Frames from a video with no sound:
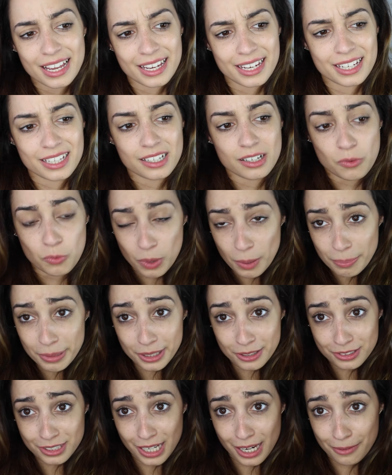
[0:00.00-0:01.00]
And what
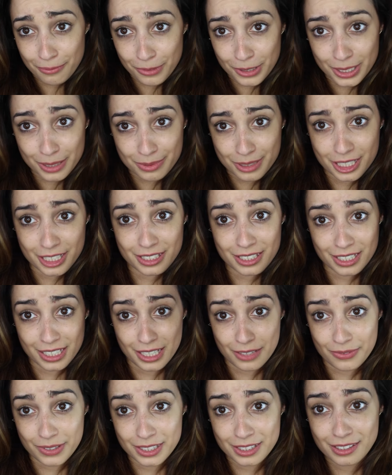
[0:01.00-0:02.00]
better time for Ipsy to
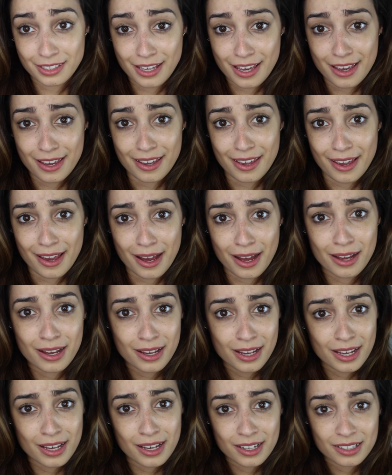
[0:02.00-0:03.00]
give us a
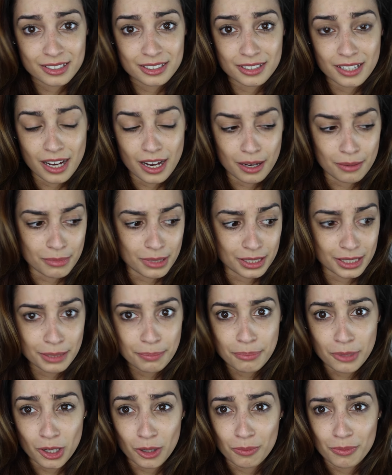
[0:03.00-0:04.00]
um, lip
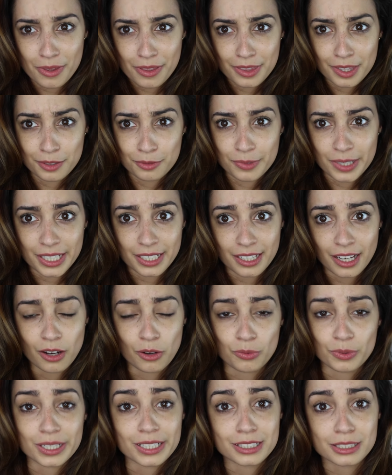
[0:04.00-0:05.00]
balm than right now
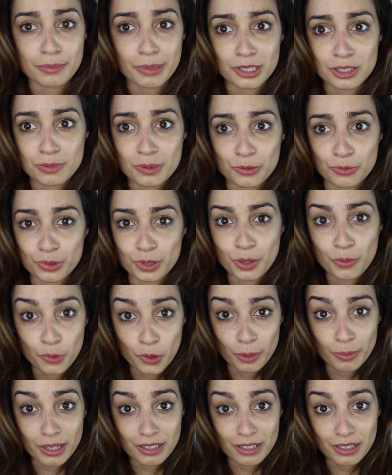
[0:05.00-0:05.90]
when it's about to be really warm